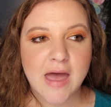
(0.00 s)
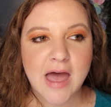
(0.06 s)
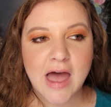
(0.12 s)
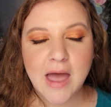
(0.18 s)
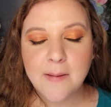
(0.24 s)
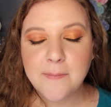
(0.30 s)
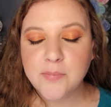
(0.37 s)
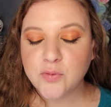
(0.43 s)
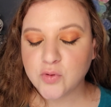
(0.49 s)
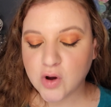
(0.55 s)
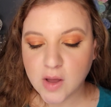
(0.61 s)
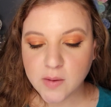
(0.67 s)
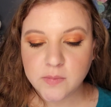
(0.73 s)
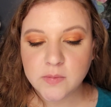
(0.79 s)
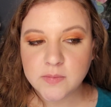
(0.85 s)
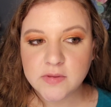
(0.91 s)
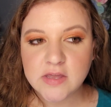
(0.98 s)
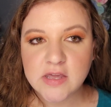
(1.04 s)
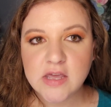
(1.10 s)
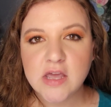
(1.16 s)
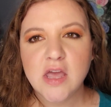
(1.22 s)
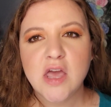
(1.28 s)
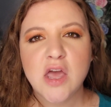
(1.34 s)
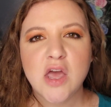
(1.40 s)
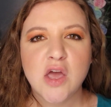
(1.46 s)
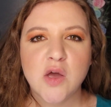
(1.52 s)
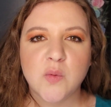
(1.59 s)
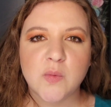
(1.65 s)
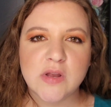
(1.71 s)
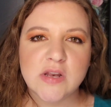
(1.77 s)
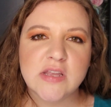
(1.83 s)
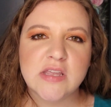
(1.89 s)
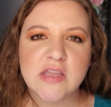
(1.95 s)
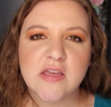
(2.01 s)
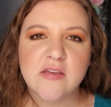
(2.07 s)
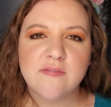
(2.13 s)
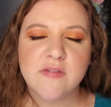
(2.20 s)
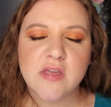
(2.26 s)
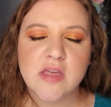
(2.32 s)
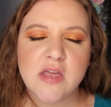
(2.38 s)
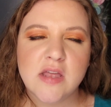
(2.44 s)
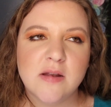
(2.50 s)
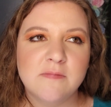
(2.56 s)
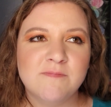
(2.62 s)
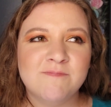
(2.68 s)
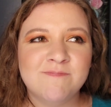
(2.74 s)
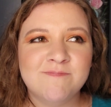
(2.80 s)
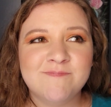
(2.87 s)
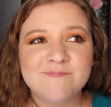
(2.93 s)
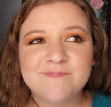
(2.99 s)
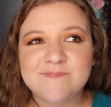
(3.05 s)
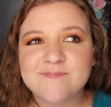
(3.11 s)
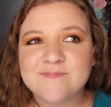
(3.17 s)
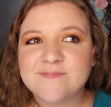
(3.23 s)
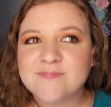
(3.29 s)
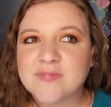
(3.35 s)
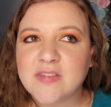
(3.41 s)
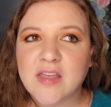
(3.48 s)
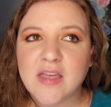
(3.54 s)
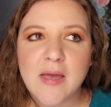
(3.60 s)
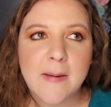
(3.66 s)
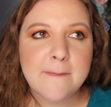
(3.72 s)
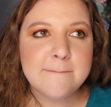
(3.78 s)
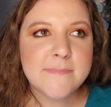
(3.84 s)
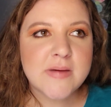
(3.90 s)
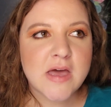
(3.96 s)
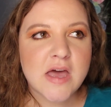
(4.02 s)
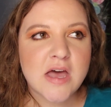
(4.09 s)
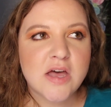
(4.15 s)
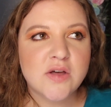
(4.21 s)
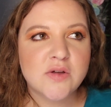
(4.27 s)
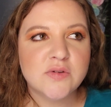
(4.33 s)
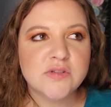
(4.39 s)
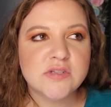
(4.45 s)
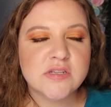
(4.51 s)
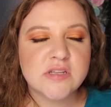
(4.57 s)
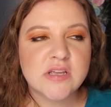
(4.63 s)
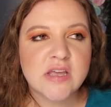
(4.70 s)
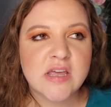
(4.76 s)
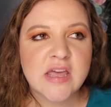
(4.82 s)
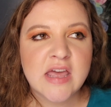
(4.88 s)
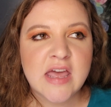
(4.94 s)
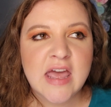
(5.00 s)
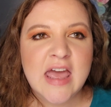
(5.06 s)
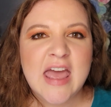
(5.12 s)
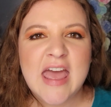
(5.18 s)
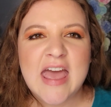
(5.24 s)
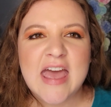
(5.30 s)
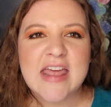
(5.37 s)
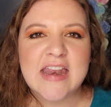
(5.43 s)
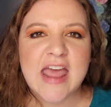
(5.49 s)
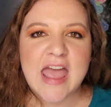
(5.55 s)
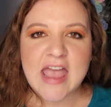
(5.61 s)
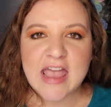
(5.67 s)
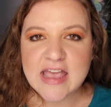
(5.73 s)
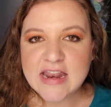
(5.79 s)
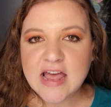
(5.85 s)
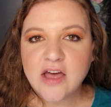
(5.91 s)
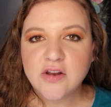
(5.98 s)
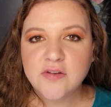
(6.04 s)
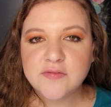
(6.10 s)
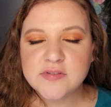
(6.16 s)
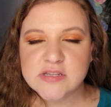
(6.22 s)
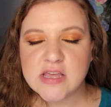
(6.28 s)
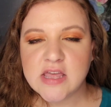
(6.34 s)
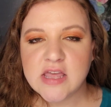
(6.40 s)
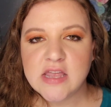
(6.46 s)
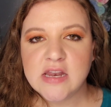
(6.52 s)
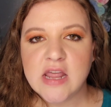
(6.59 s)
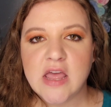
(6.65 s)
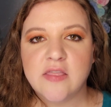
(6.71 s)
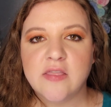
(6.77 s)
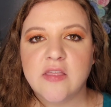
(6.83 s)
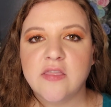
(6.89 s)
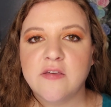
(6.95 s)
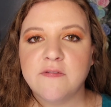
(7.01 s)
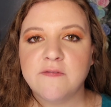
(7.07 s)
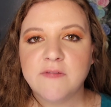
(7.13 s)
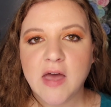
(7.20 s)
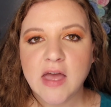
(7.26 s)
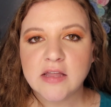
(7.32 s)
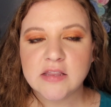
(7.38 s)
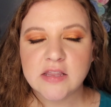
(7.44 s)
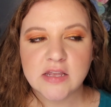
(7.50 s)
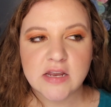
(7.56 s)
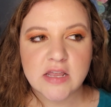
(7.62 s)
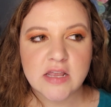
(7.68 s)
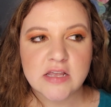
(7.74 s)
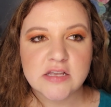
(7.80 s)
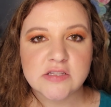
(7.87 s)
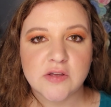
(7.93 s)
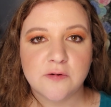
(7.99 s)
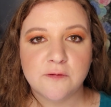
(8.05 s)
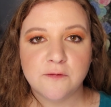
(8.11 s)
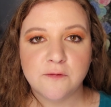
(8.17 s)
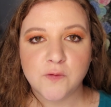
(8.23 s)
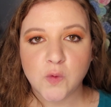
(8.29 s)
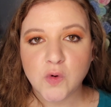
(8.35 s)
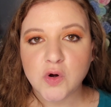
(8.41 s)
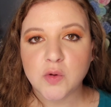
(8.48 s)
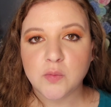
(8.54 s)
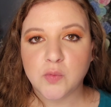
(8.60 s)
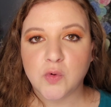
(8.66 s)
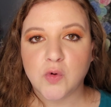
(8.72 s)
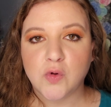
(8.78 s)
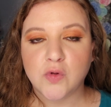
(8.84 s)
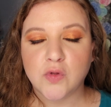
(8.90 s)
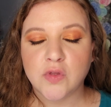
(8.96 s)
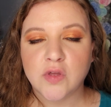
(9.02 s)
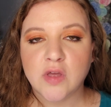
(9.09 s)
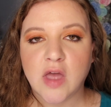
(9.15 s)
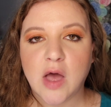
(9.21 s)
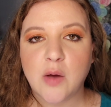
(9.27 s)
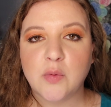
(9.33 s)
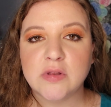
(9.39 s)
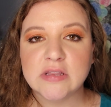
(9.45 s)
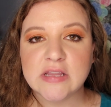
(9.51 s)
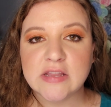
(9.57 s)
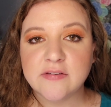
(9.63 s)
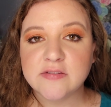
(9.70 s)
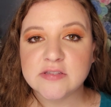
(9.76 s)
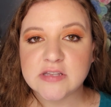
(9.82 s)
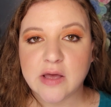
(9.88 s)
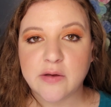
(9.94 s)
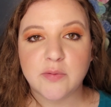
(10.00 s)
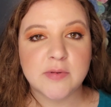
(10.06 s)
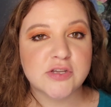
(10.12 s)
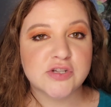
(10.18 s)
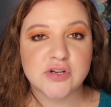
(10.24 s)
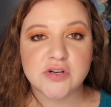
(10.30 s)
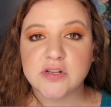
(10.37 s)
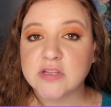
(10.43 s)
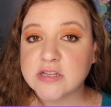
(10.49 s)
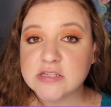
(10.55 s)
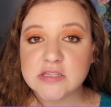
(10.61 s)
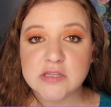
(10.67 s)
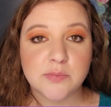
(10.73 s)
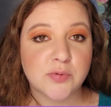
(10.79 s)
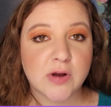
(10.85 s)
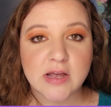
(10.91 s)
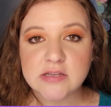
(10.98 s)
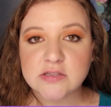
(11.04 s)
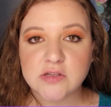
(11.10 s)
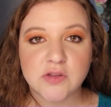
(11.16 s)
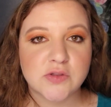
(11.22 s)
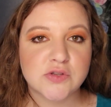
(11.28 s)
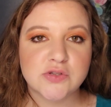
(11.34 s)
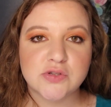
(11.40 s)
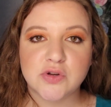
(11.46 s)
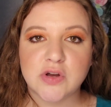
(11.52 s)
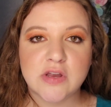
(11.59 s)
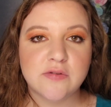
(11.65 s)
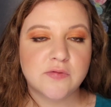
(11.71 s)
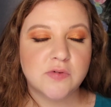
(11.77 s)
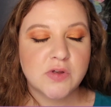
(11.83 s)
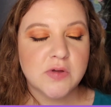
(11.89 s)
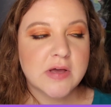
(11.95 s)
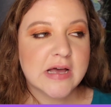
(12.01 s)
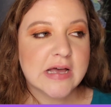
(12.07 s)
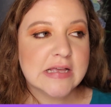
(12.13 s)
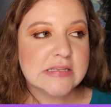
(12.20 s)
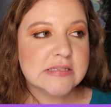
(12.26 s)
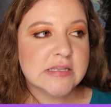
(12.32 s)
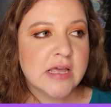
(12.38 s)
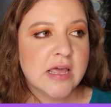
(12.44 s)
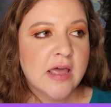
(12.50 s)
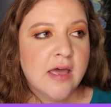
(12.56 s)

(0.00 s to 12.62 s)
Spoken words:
I probably would give it about an 8 out of 10, and then the fact that it is affordable, I will be sure to list the price on the screen for you guys.